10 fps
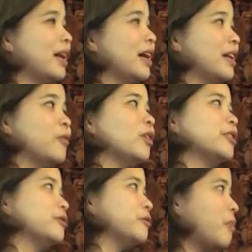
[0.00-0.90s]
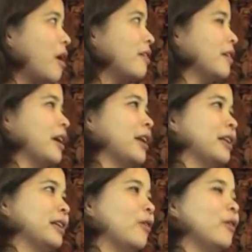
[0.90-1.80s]
But it was smaller
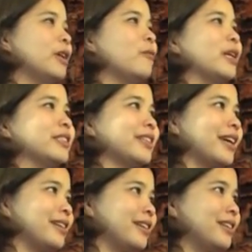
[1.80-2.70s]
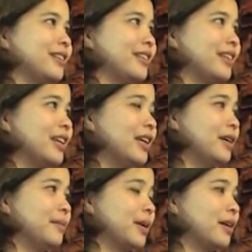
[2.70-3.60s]
and only one-sided
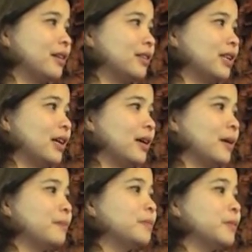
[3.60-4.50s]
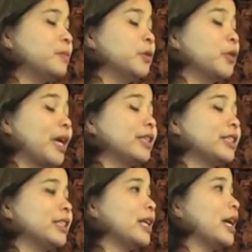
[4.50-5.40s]
because you can
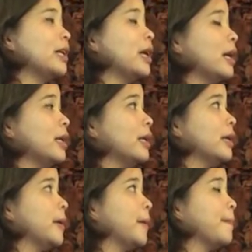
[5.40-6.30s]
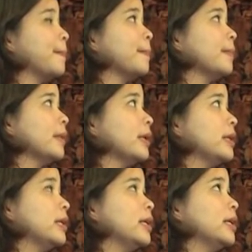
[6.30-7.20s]
see that
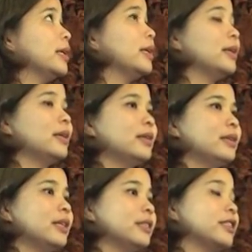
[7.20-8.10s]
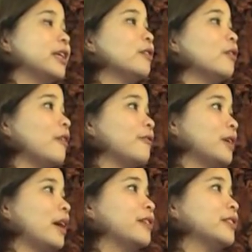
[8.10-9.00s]
the skill of
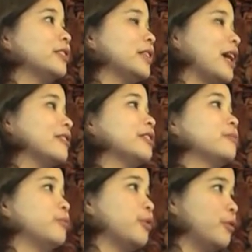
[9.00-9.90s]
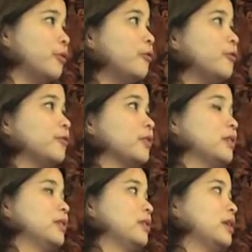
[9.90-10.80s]
the artisan has improved,
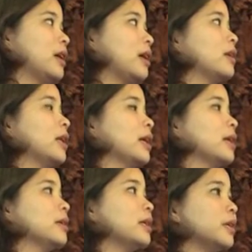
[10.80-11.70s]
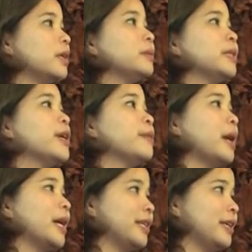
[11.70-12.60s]
like year
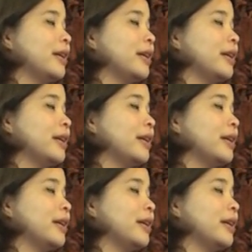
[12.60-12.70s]
by